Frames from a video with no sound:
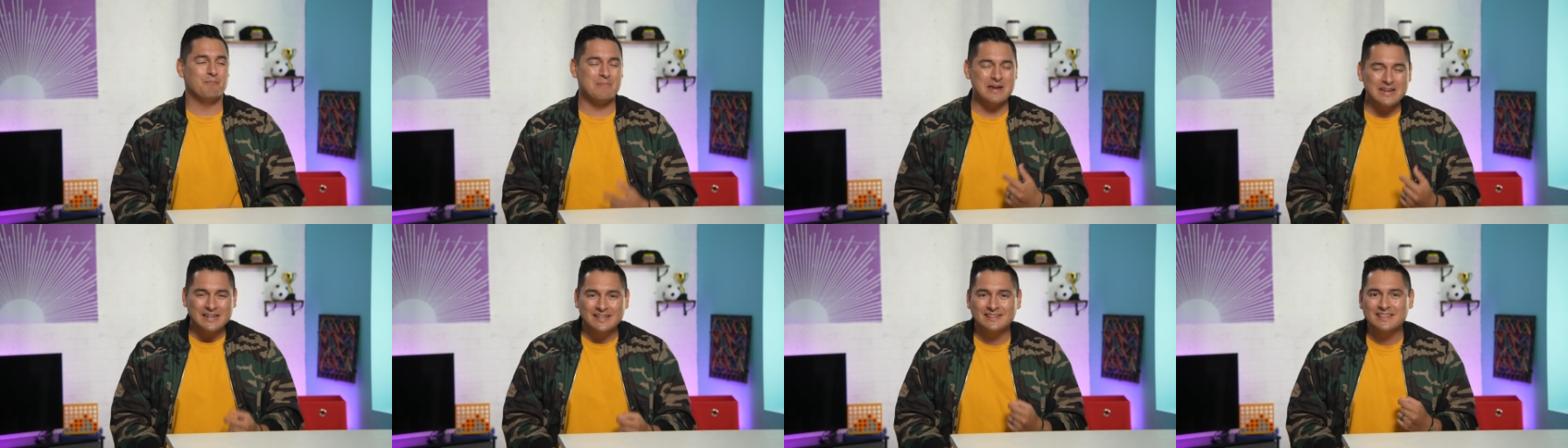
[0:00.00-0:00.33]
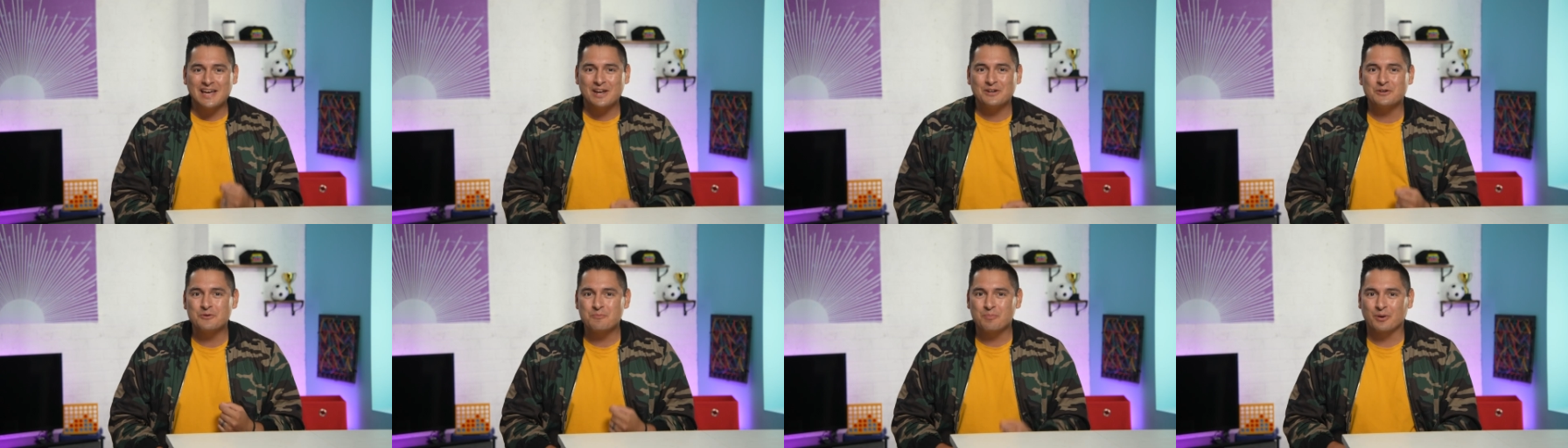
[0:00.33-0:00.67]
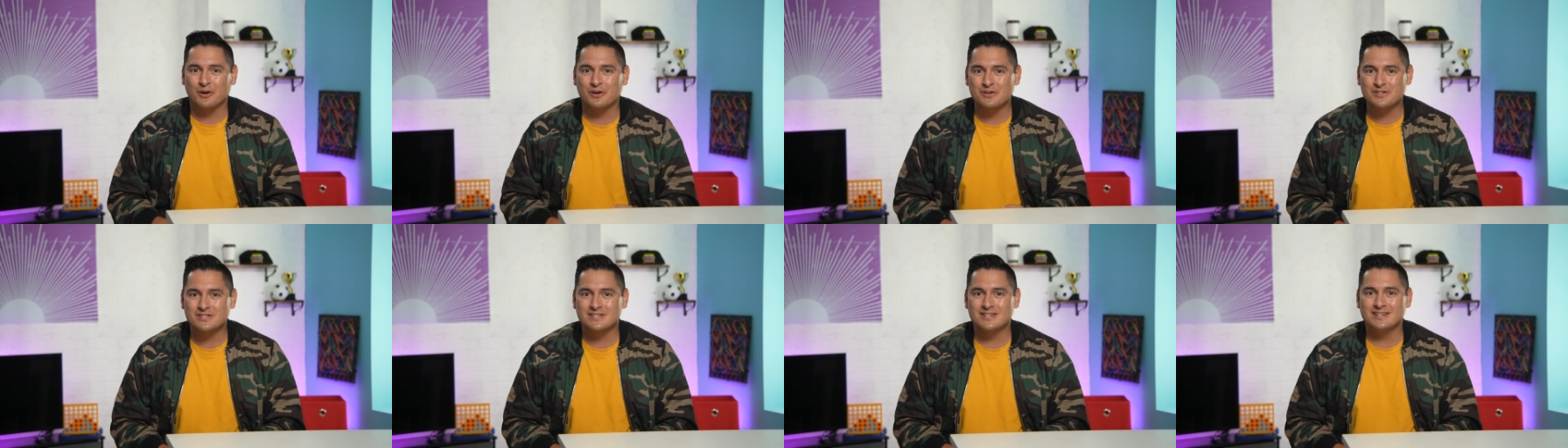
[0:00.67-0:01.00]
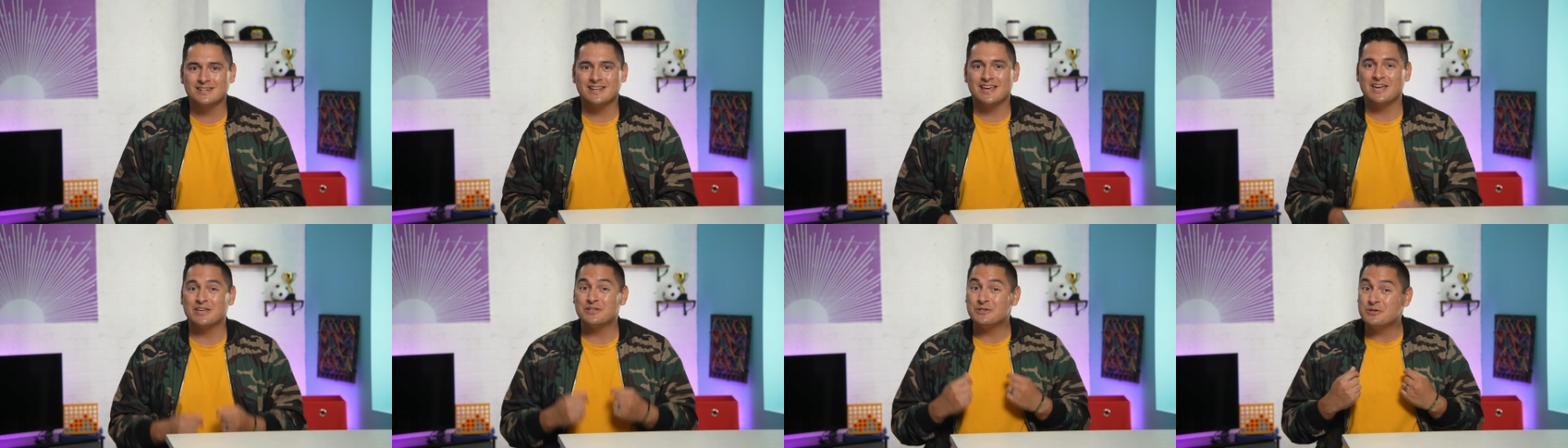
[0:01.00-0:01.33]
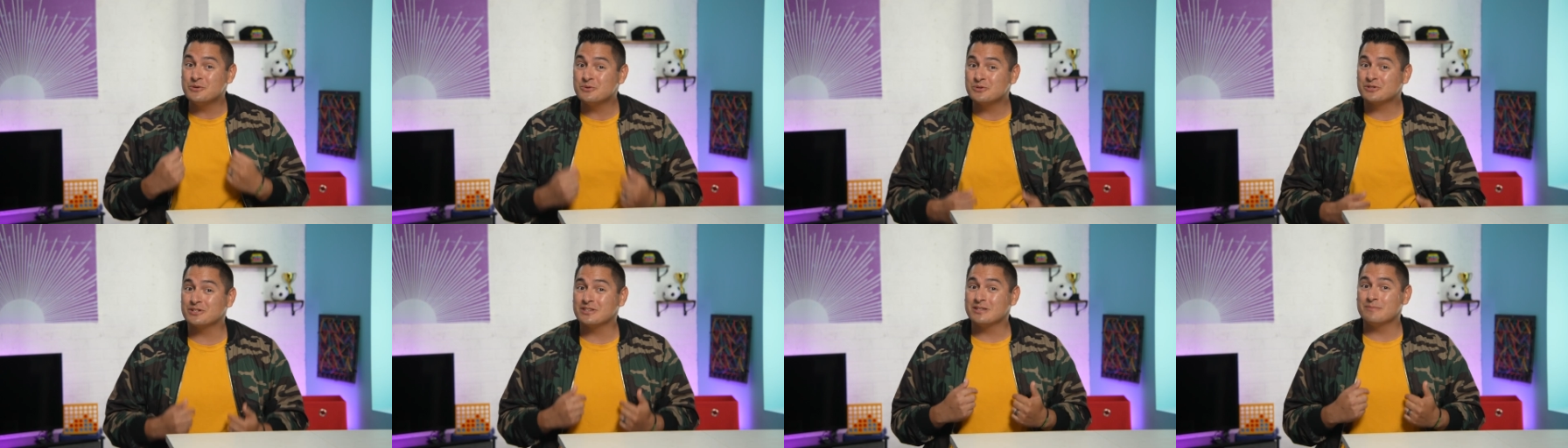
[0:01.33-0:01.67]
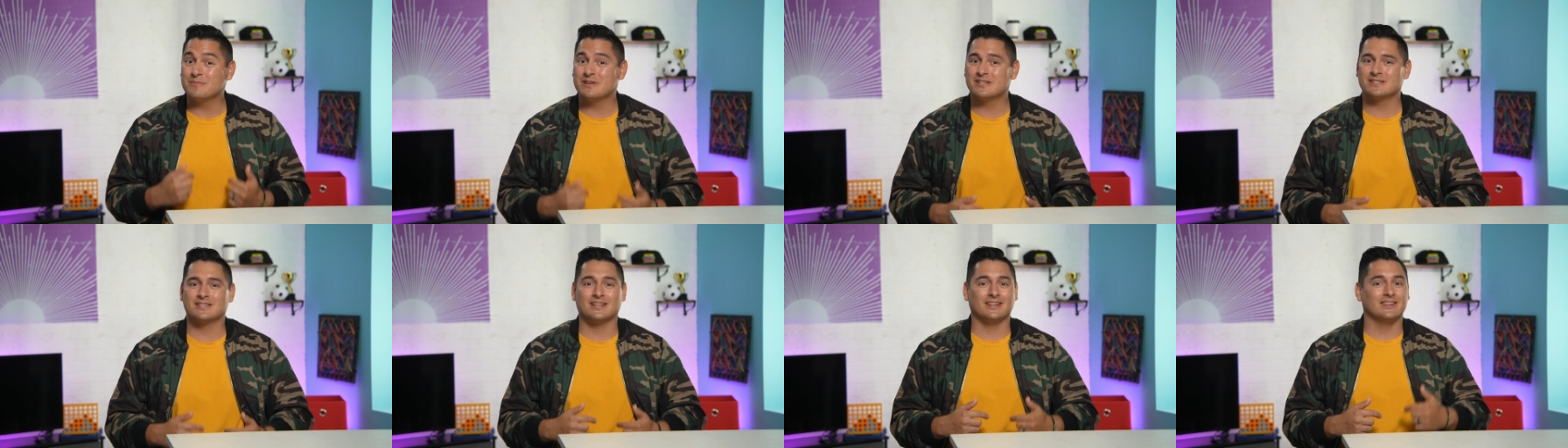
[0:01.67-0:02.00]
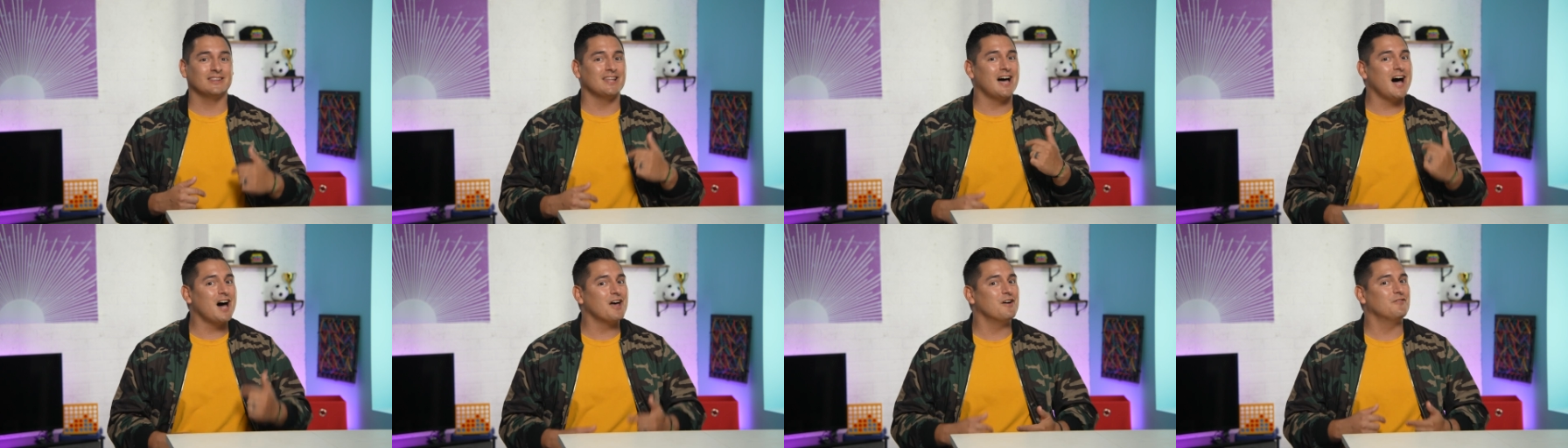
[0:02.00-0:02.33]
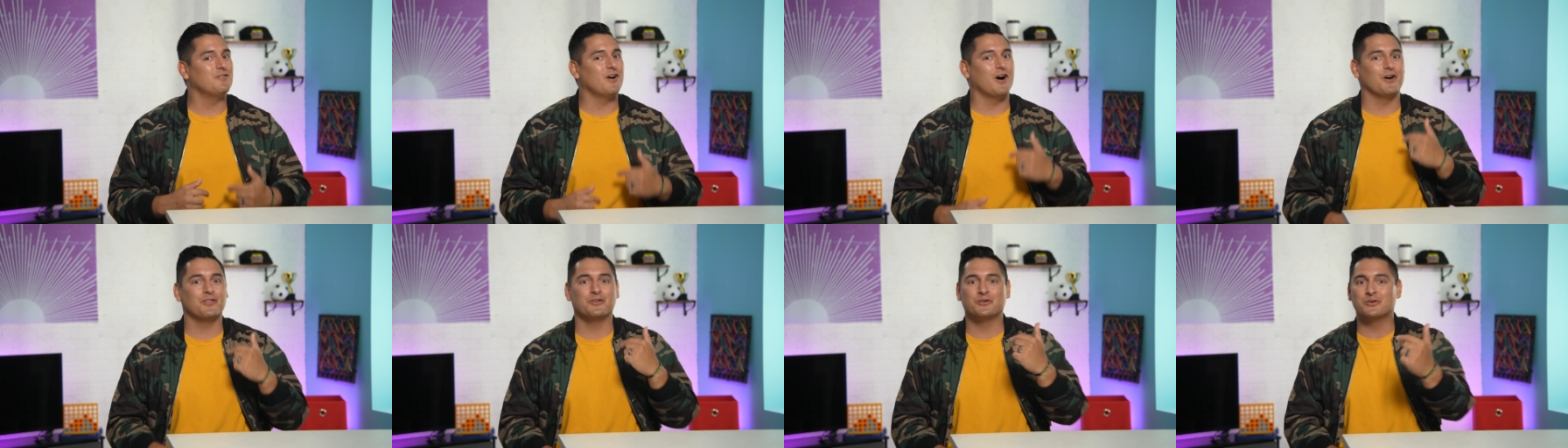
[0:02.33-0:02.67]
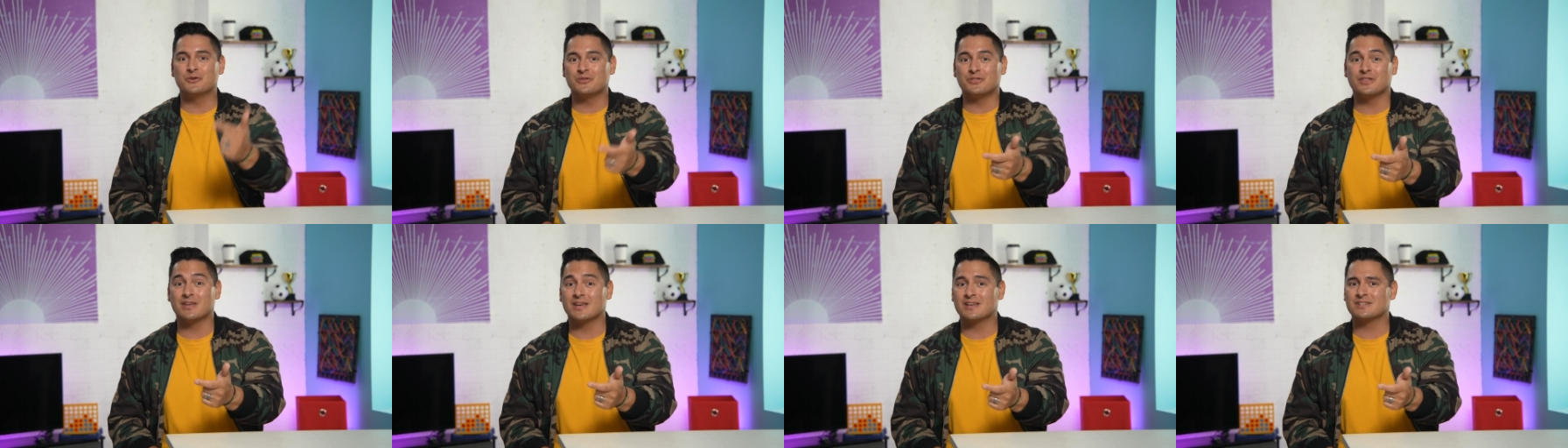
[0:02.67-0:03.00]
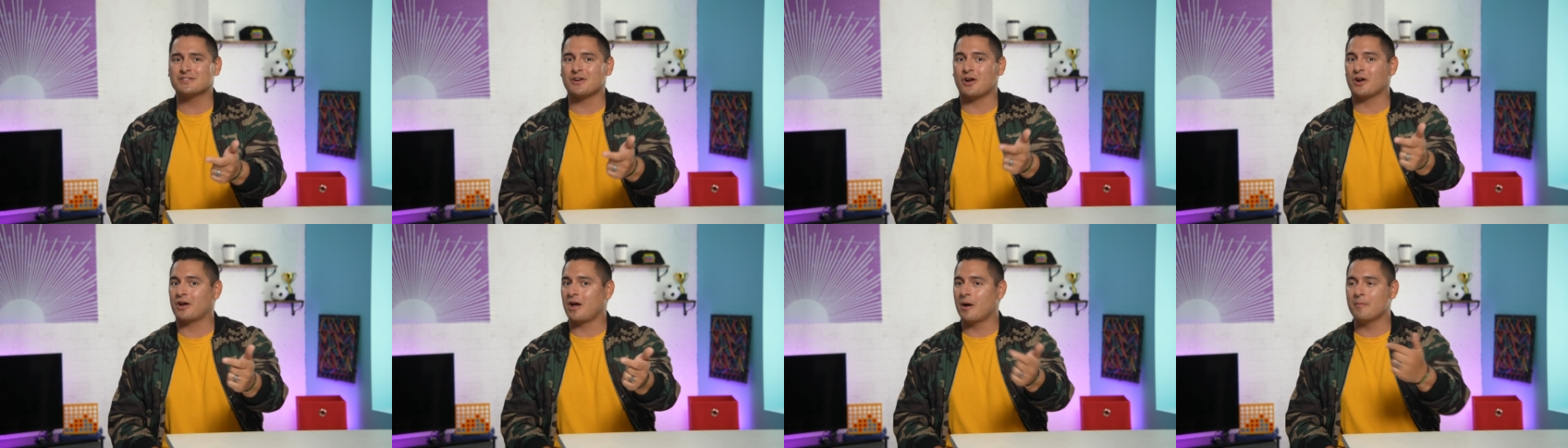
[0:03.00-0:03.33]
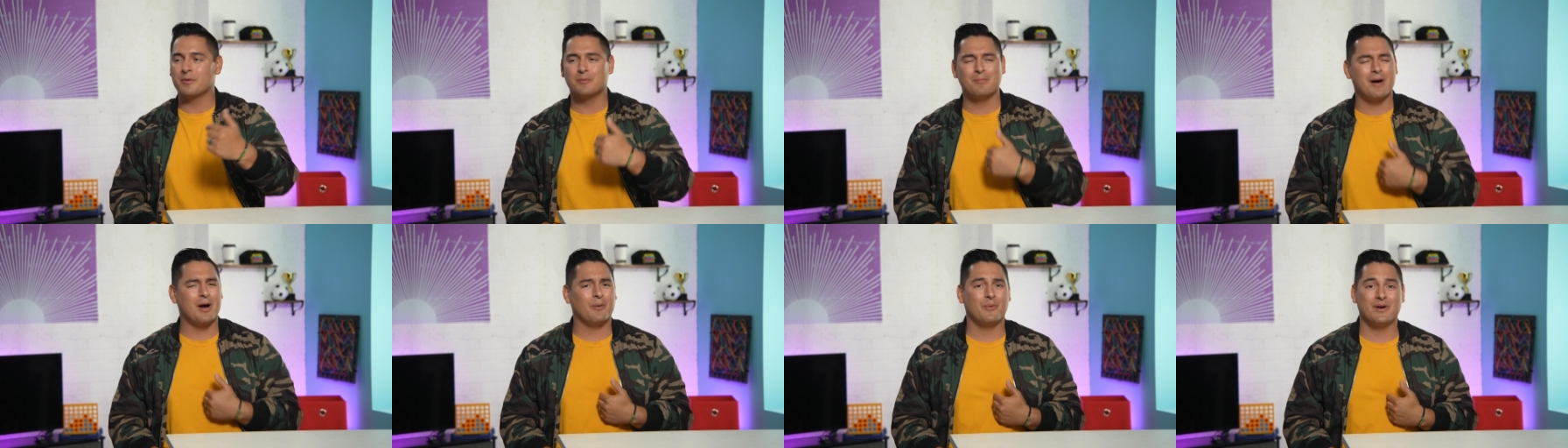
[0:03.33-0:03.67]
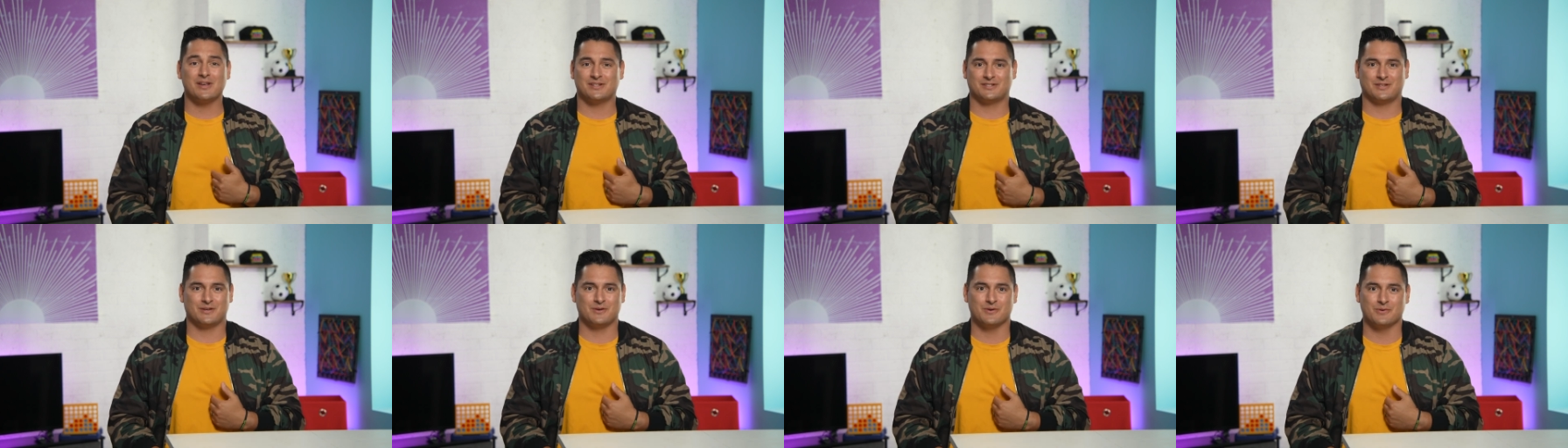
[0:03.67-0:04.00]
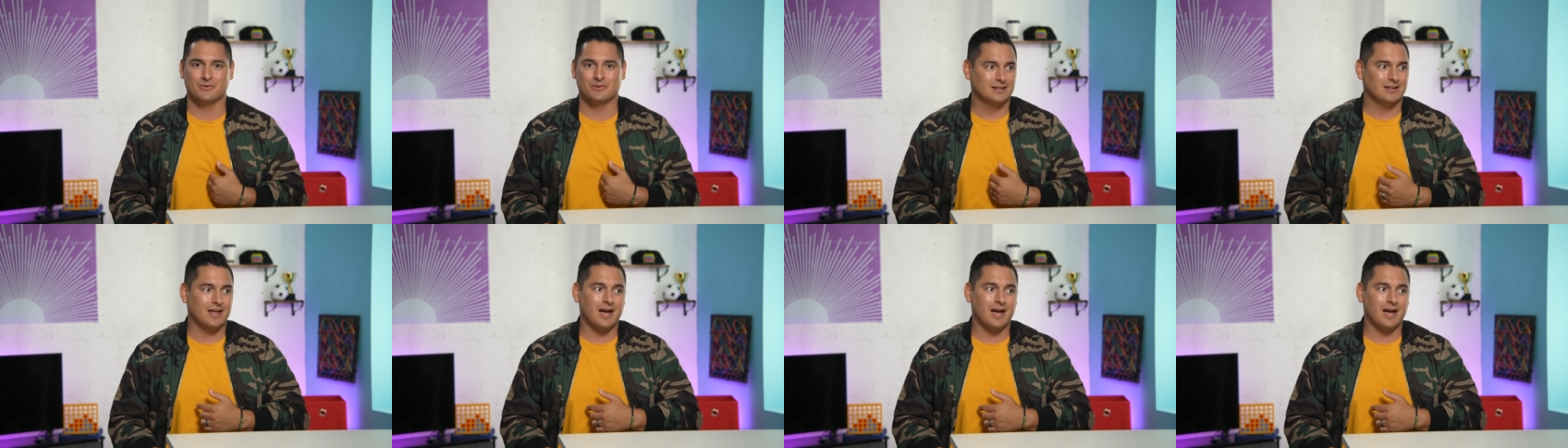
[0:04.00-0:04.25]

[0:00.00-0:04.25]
Meeting that new person, it usually means a lot of other new things are coming my way too,